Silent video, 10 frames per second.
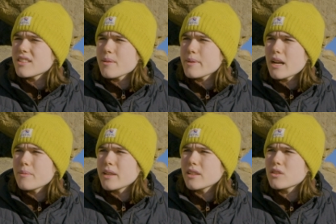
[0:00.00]
yeah,
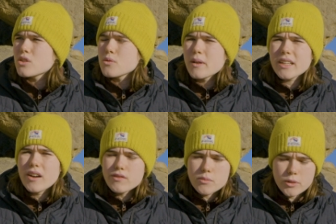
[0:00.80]
becoming too
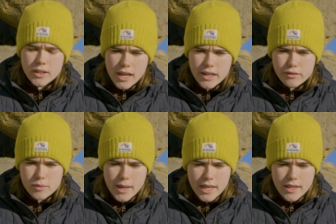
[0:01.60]
uncomfortable to kind of
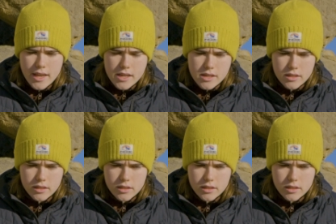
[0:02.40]
remain there.